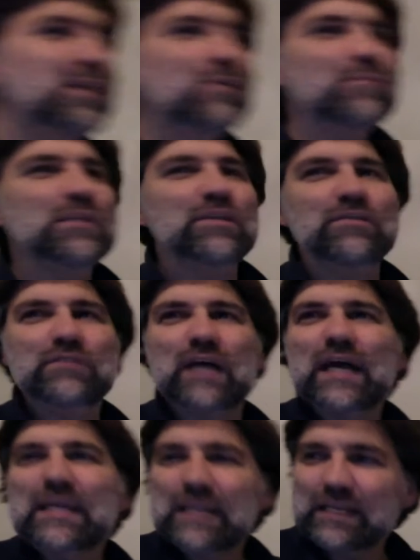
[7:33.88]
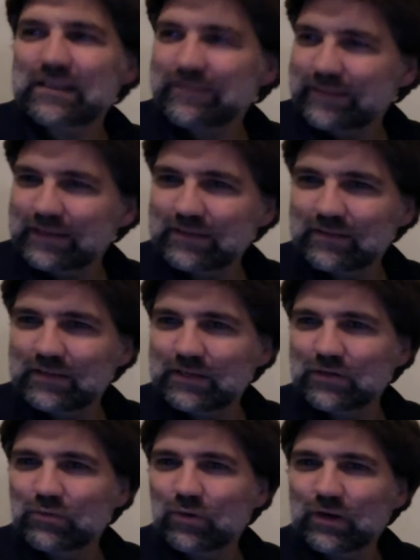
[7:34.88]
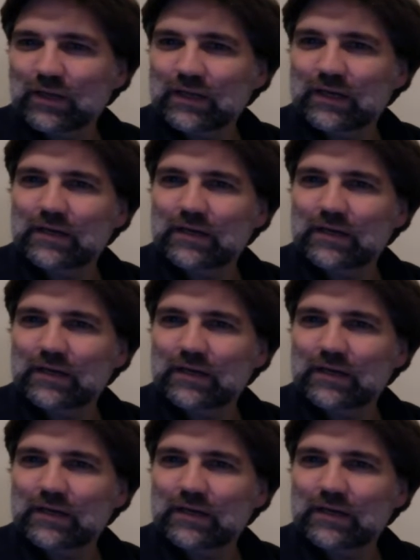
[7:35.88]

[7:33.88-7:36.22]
to design anything that you're working on,